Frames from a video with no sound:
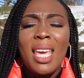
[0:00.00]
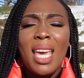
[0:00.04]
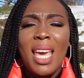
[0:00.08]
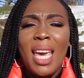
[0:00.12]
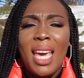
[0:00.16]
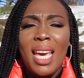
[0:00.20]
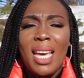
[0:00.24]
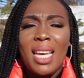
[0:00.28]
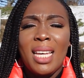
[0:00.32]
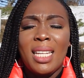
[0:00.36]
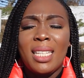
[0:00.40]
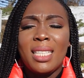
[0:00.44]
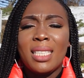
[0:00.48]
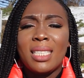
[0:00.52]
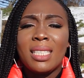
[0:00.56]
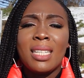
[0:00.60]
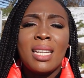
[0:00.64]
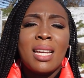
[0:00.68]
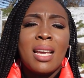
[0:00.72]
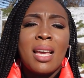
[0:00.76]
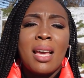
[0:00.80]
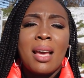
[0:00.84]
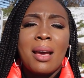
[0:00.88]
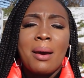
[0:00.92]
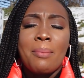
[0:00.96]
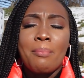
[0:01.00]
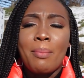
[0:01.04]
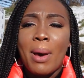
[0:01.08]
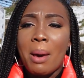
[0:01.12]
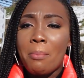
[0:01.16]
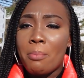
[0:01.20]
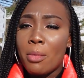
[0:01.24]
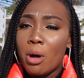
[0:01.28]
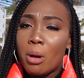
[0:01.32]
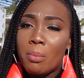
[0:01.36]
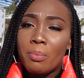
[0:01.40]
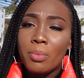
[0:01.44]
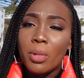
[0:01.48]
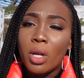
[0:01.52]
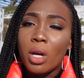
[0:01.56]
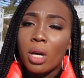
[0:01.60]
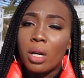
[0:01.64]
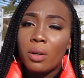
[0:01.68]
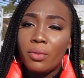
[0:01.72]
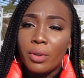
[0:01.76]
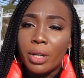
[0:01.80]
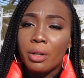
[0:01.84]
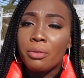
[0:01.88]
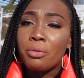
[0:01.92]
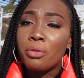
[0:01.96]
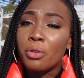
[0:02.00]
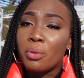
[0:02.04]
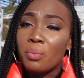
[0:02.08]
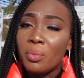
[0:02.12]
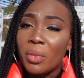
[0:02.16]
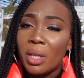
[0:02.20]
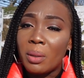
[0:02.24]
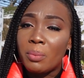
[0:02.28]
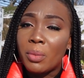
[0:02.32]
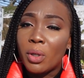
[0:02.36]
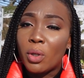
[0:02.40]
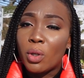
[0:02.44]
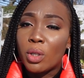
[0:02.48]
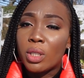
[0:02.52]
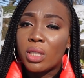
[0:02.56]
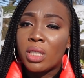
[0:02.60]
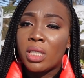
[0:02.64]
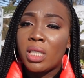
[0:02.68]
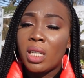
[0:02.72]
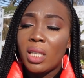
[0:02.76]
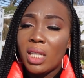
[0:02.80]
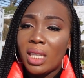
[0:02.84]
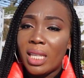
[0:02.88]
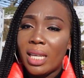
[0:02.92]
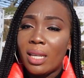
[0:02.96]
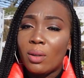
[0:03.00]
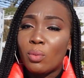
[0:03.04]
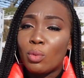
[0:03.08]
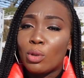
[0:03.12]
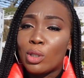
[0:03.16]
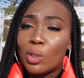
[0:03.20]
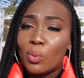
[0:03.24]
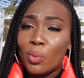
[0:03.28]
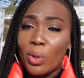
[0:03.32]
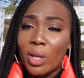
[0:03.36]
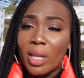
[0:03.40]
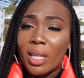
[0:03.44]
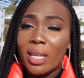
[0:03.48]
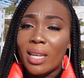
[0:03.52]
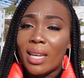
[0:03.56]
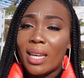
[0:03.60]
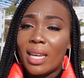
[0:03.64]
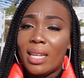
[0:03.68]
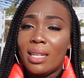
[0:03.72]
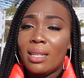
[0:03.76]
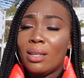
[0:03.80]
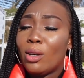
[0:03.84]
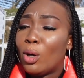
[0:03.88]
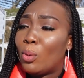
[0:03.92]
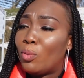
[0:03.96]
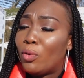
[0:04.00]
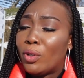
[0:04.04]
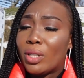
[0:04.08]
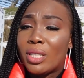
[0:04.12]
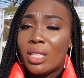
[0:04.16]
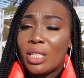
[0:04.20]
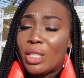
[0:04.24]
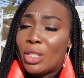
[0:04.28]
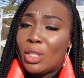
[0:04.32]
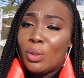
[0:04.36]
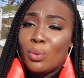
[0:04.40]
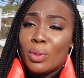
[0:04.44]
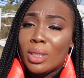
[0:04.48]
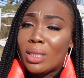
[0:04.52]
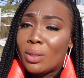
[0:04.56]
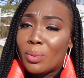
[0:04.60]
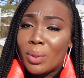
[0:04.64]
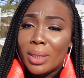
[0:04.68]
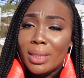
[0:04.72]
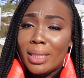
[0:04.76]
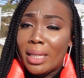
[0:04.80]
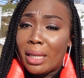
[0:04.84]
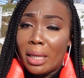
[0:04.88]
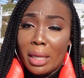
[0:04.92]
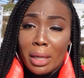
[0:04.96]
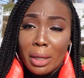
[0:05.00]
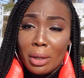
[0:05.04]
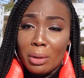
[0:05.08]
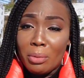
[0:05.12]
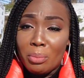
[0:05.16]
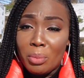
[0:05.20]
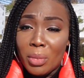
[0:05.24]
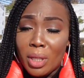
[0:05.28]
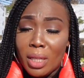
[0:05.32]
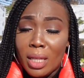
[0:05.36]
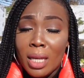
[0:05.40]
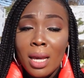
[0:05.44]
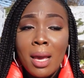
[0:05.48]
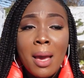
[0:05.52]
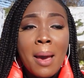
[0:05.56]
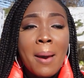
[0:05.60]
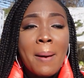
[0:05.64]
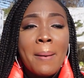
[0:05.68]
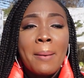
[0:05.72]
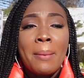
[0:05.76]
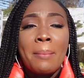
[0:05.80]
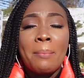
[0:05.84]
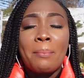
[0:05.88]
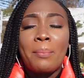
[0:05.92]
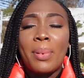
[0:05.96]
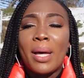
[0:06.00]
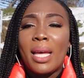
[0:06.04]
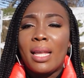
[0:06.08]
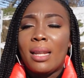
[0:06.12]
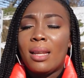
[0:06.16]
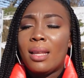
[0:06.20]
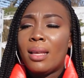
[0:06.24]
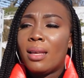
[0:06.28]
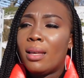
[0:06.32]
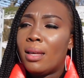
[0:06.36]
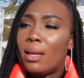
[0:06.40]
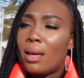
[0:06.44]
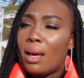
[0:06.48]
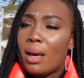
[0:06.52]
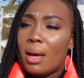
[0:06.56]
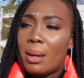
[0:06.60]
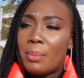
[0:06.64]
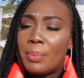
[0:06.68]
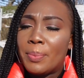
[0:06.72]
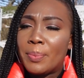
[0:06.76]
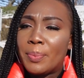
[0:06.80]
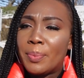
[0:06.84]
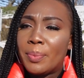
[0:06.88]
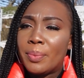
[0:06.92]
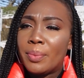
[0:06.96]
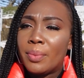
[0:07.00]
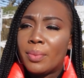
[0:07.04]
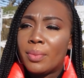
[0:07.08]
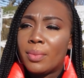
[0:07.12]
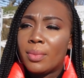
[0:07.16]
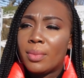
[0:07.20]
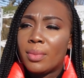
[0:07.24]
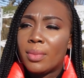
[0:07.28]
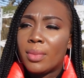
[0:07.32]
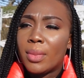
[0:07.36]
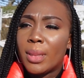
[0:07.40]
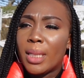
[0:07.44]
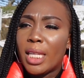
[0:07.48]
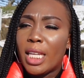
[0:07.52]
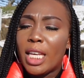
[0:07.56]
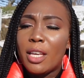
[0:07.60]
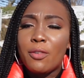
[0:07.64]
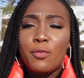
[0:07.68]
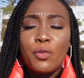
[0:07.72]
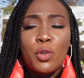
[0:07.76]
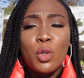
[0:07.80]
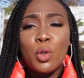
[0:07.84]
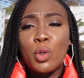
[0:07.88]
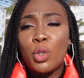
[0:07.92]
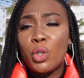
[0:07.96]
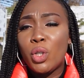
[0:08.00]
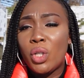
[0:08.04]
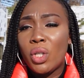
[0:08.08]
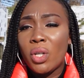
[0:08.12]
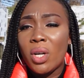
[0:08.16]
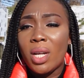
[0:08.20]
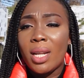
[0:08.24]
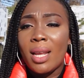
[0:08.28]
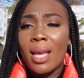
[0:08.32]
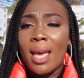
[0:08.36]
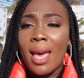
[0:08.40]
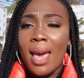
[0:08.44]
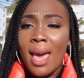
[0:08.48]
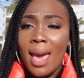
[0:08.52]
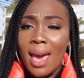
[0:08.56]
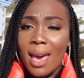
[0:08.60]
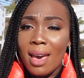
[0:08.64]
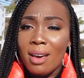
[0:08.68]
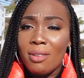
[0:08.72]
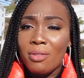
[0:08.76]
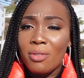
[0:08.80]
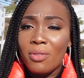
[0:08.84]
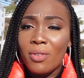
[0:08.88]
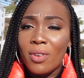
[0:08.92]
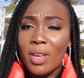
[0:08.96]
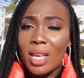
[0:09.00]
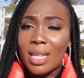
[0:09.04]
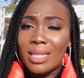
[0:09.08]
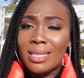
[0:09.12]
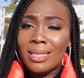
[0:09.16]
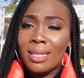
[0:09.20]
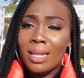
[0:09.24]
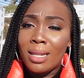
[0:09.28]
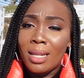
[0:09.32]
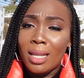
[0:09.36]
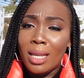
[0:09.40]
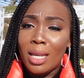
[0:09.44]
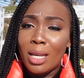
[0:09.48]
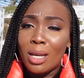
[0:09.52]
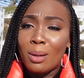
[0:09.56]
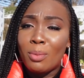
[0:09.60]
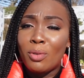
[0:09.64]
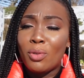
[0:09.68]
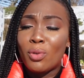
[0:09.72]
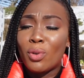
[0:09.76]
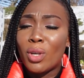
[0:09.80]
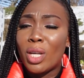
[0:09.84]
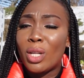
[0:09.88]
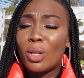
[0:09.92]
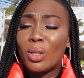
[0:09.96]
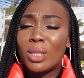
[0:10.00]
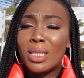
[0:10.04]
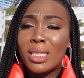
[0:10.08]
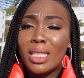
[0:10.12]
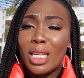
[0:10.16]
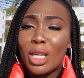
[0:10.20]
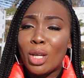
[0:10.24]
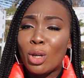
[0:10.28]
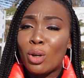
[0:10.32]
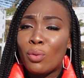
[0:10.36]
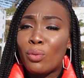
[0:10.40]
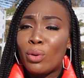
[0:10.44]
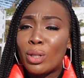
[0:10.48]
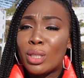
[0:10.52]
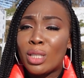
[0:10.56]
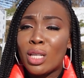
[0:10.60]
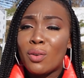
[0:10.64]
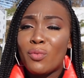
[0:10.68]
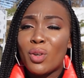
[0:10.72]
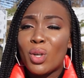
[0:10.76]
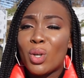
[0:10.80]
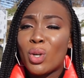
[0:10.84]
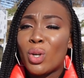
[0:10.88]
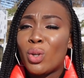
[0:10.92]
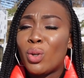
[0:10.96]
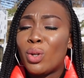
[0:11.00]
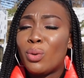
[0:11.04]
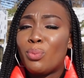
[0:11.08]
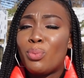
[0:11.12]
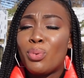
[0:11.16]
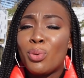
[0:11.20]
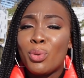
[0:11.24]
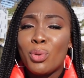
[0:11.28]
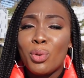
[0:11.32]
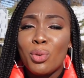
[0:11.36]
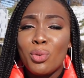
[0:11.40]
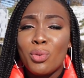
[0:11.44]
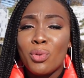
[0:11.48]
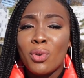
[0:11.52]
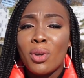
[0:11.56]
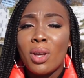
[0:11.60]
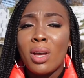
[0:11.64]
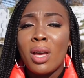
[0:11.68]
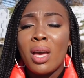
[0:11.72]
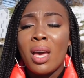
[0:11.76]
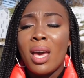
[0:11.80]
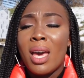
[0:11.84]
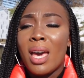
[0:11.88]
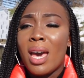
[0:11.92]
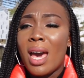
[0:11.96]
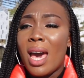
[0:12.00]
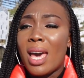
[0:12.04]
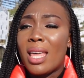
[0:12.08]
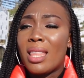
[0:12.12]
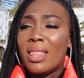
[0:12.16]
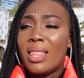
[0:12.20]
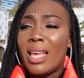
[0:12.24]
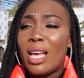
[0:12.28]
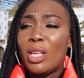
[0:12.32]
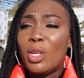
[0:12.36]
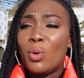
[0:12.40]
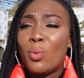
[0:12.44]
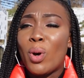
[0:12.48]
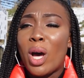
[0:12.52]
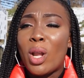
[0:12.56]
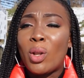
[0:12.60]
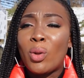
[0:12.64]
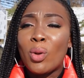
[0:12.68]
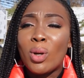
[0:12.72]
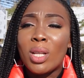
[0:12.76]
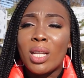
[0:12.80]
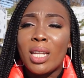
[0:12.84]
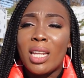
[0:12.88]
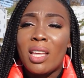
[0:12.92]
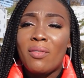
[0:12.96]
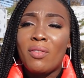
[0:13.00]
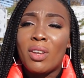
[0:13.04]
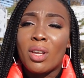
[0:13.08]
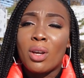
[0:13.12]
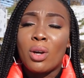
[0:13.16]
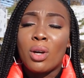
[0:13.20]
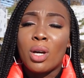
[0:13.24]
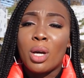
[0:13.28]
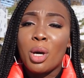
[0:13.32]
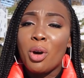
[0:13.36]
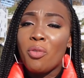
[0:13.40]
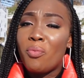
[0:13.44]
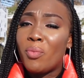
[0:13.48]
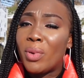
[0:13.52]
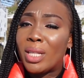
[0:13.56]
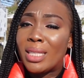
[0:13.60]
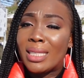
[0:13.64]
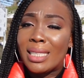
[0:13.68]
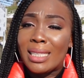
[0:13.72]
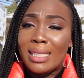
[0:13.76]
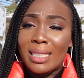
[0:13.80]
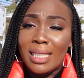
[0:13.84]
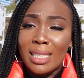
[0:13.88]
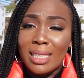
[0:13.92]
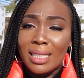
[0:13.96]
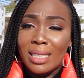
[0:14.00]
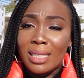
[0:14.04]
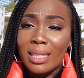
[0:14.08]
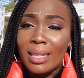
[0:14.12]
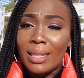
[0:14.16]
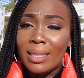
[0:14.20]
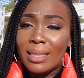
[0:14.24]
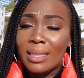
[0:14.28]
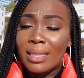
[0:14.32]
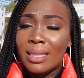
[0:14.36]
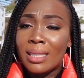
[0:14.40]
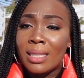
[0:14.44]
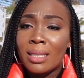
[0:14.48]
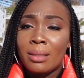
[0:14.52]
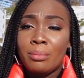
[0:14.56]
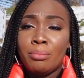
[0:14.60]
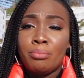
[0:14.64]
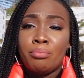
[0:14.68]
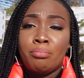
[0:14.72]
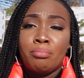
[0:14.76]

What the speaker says: and my mom covered for me because she then was working, and obviously she was the one taking care of me. But if you do not have a steady income, if you cannot take care of yourself, you cannot prove that you are not living on government assistance,